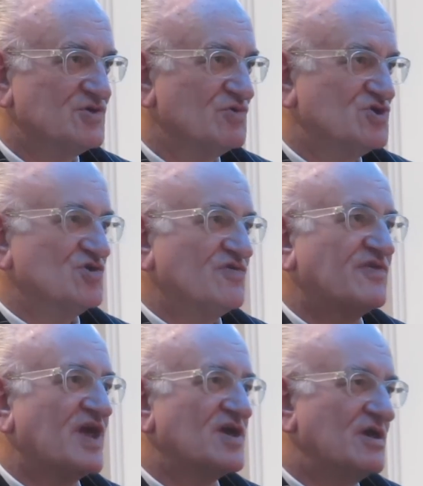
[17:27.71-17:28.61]
Sir
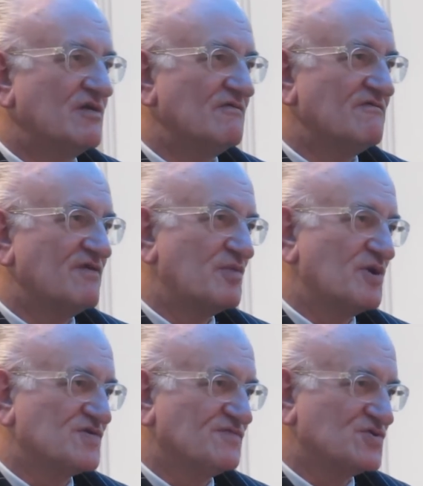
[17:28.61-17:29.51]
Richard, thank you
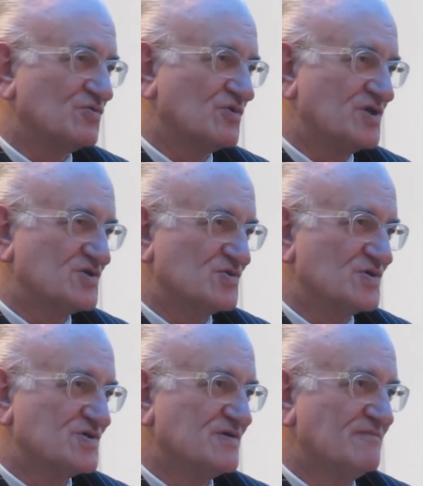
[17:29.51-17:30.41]
very much for talking
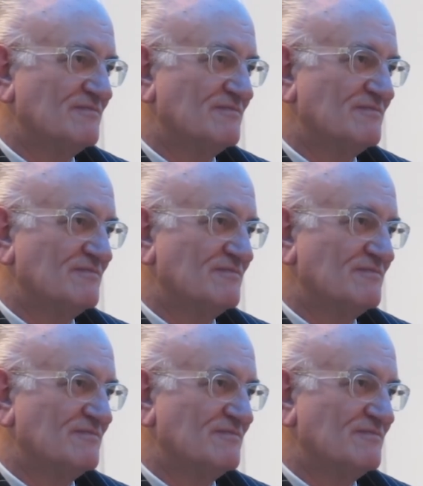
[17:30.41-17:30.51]
to us.